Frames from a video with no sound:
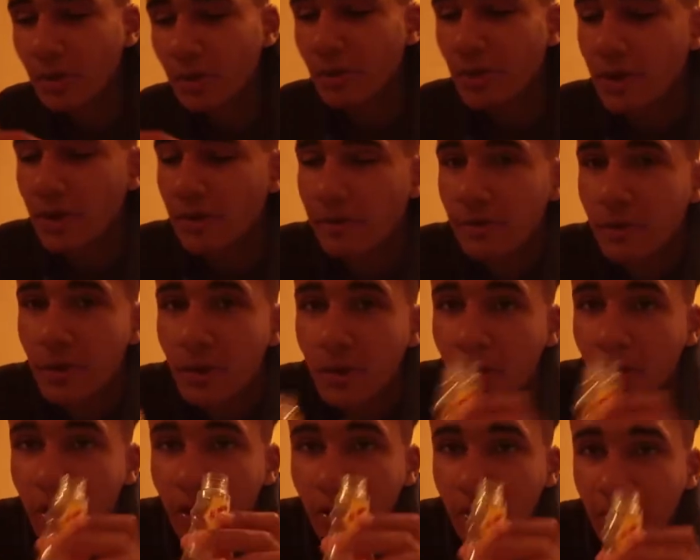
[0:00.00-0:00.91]

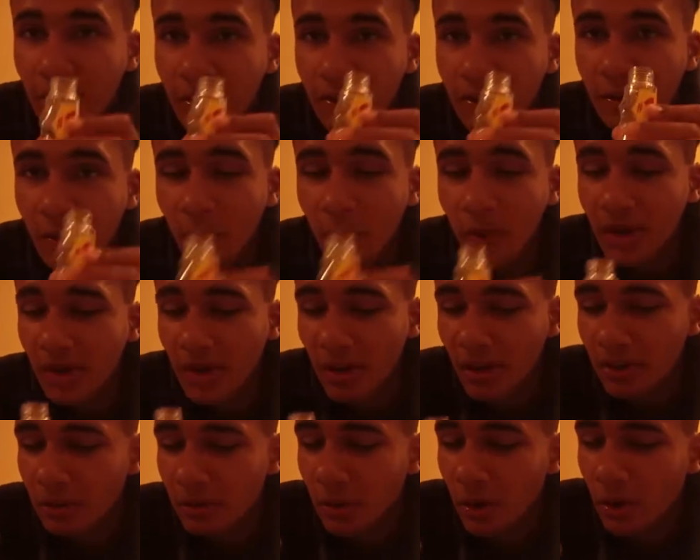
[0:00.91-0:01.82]
refill this
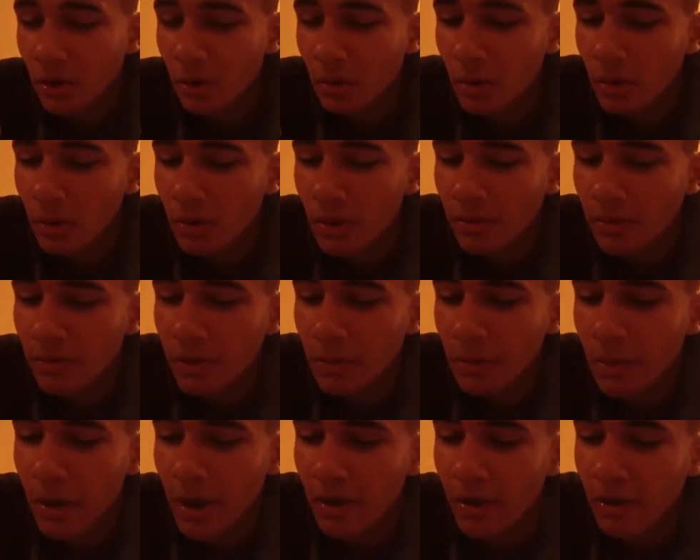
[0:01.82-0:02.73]
Windex bowl with the
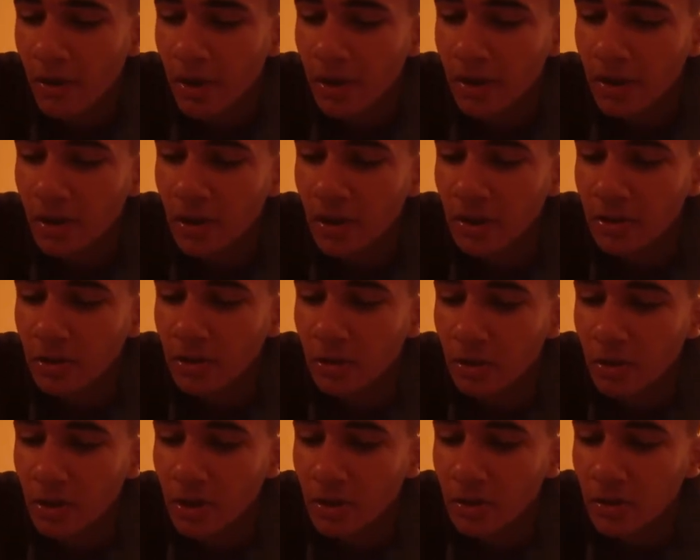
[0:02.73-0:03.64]
Powerade. Let's
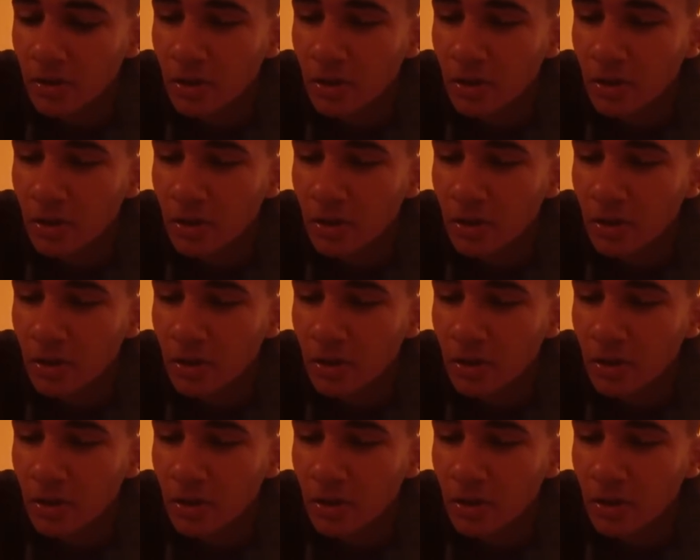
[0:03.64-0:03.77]
do this.